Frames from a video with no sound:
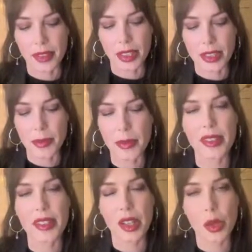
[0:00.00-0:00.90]
something
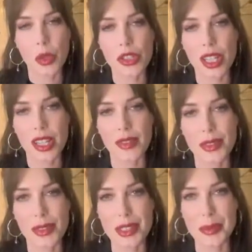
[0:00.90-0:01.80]
that no one should have
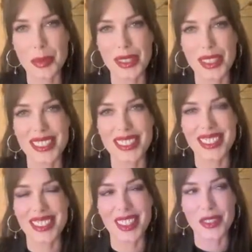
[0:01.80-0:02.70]
to experience,
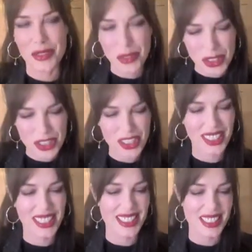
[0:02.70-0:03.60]
and
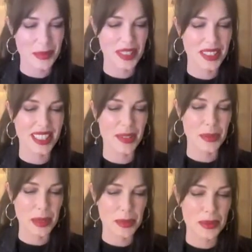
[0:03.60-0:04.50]
unfortunately is something that
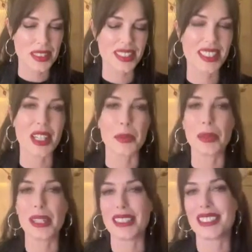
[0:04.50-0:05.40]
people with
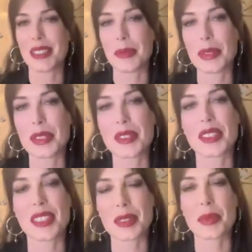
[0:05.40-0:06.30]
CRPS seem to
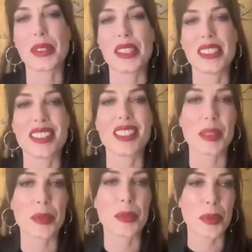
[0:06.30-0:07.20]
experience
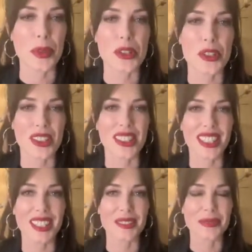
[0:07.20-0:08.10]

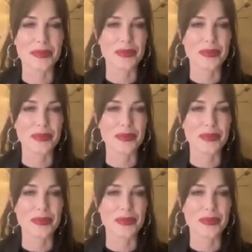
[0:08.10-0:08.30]
disproportionately.